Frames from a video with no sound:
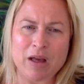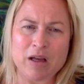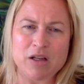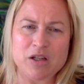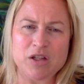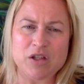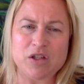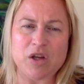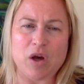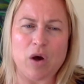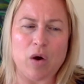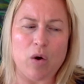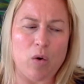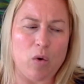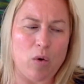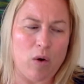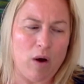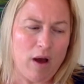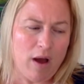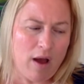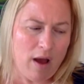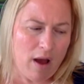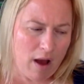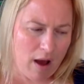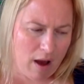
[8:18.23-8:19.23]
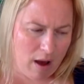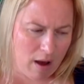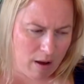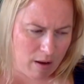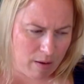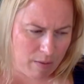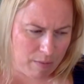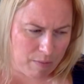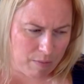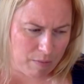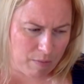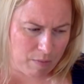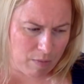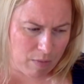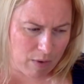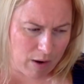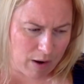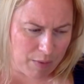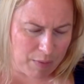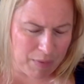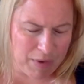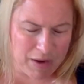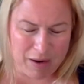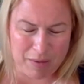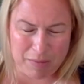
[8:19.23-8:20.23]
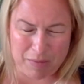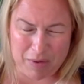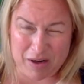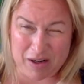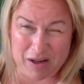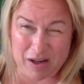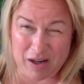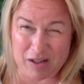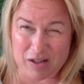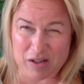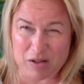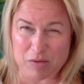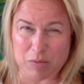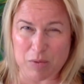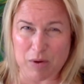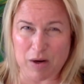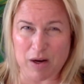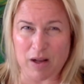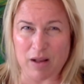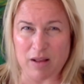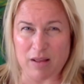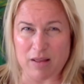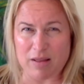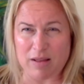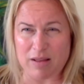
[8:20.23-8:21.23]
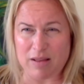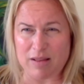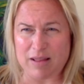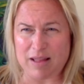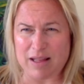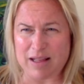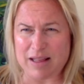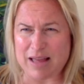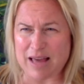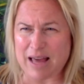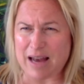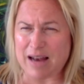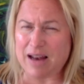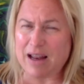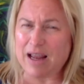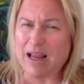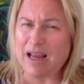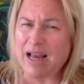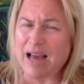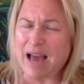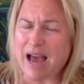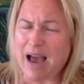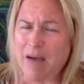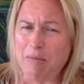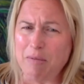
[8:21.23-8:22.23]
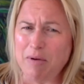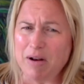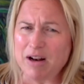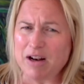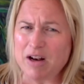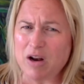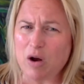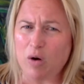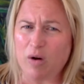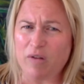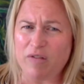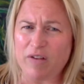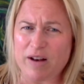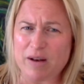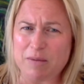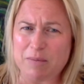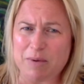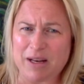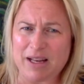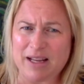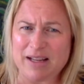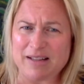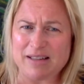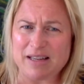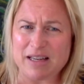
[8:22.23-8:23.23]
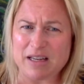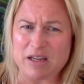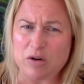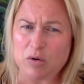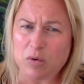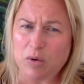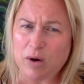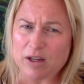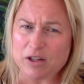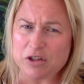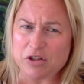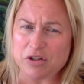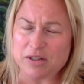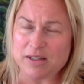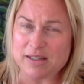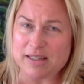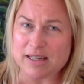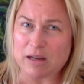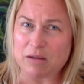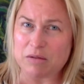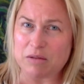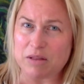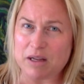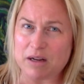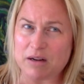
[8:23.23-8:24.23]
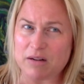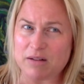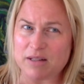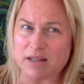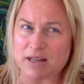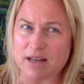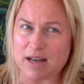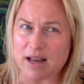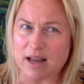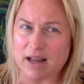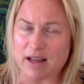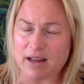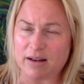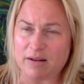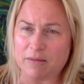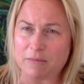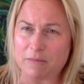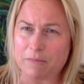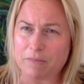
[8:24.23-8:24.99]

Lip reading: So I just want to think that I want to know if anybody has any questions out there tonight.